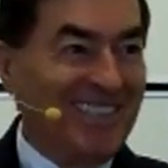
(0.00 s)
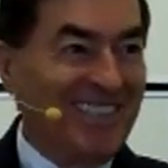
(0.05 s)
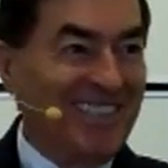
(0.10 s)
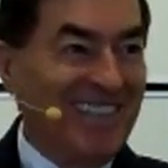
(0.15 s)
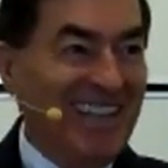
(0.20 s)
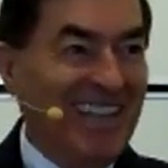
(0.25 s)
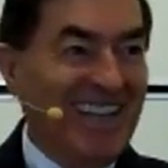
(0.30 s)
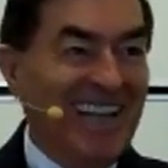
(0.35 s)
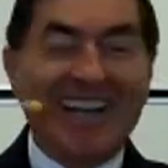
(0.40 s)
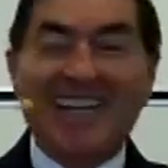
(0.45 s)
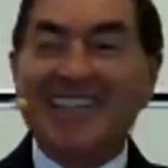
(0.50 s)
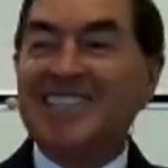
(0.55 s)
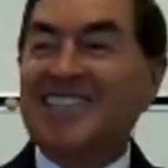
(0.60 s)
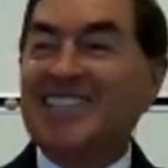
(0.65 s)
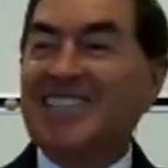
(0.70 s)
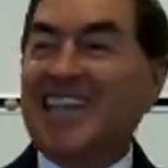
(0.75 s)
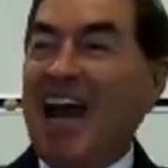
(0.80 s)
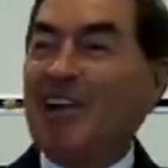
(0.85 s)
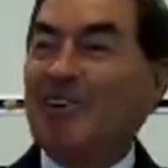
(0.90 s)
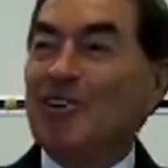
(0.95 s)
And
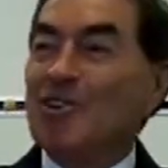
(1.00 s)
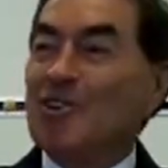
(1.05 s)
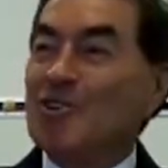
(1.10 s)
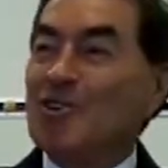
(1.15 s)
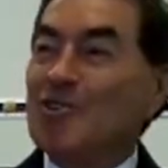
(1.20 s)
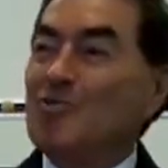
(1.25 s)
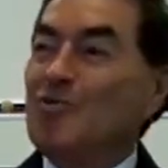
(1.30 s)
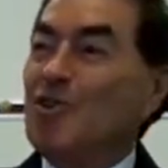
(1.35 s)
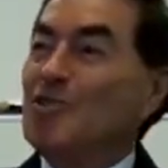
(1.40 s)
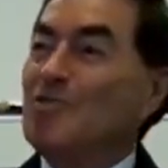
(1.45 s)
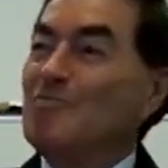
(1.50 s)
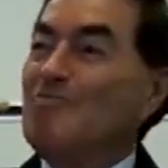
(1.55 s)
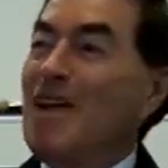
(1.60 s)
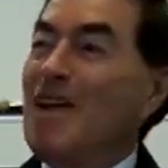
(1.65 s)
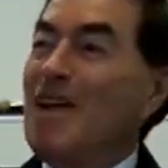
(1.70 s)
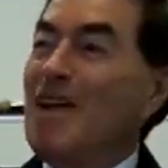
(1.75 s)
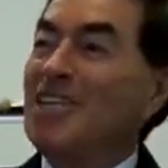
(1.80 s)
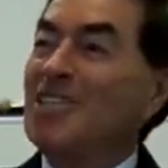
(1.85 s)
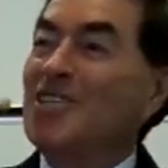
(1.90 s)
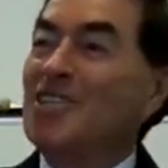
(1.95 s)
Cyrus was
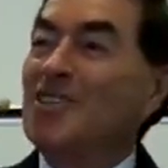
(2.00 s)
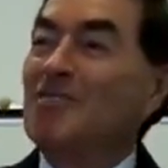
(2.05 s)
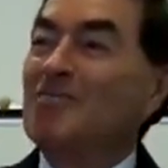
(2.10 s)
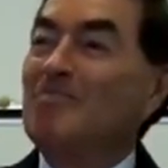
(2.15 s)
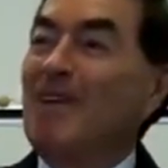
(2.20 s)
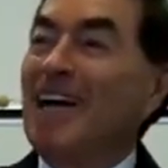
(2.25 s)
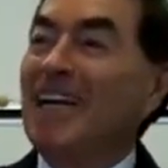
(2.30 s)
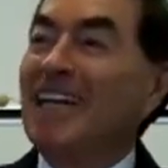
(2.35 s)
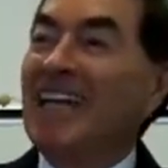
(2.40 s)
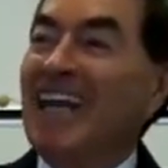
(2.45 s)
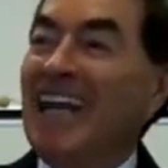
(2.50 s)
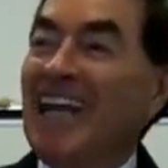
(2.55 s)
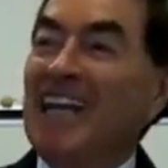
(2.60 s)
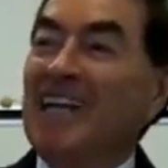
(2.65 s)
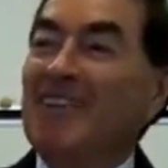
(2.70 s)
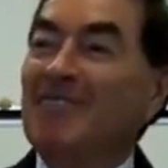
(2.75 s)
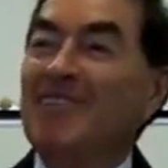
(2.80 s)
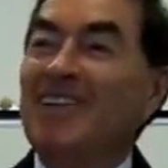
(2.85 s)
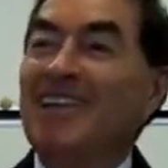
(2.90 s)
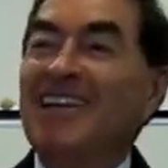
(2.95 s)
mentioned by name
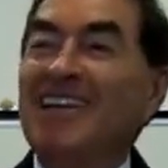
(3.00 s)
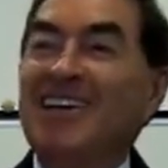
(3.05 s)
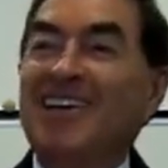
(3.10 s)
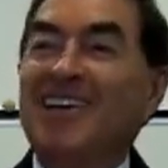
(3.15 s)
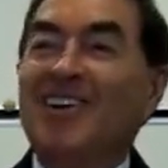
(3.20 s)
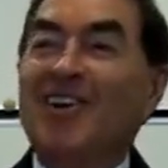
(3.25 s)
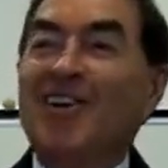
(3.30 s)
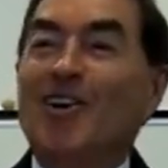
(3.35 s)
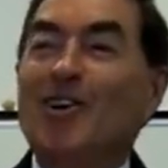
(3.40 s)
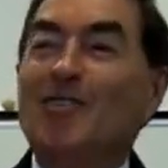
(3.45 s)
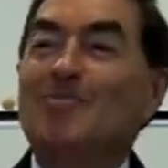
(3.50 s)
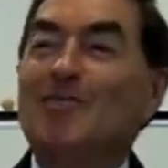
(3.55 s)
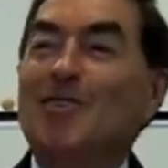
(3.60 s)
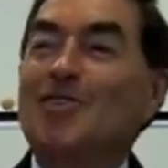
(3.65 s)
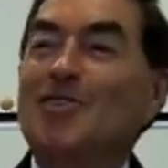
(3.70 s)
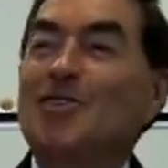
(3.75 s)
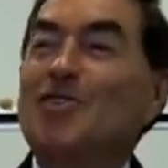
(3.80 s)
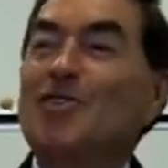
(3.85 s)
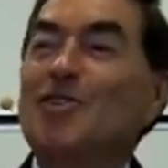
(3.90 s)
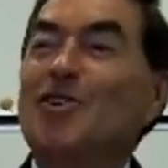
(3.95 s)
almost
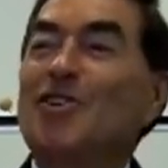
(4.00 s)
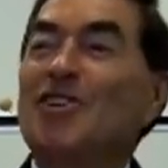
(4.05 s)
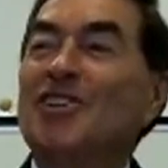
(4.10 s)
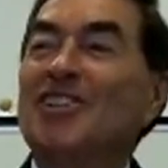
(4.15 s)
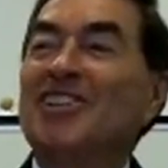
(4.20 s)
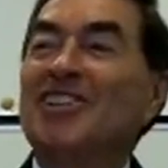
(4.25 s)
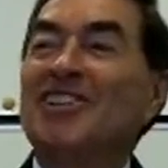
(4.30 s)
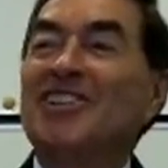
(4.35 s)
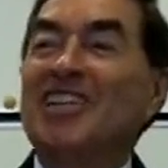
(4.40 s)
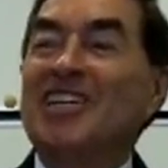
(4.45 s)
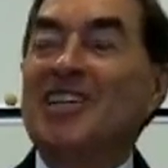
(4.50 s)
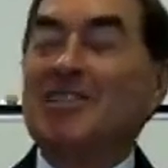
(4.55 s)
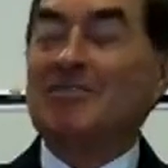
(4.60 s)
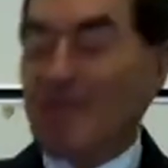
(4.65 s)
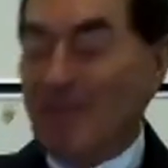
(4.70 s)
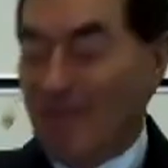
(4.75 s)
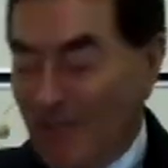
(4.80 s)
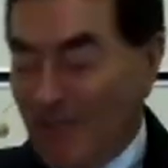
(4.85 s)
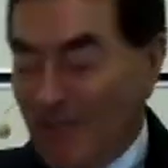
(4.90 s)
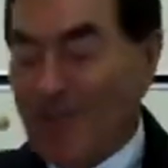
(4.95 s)
200 years
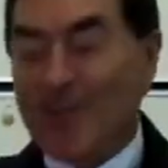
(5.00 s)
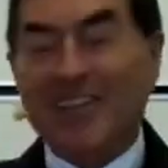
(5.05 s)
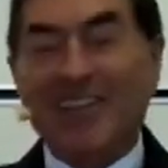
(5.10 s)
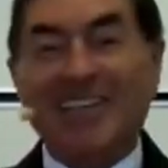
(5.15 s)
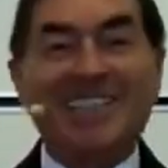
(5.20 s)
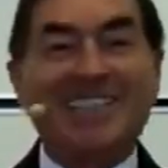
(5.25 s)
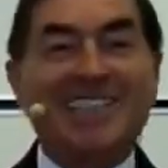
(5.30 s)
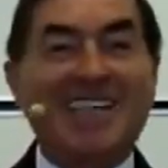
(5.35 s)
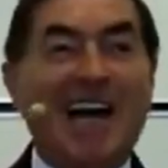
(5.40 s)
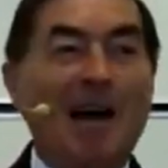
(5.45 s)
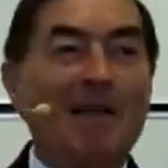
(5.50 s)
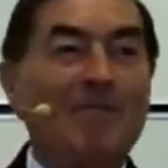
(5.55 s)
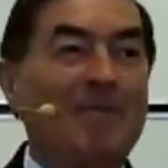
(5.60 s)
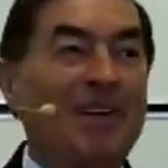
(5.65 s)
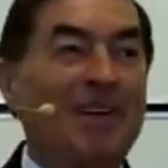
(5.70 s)
before this happened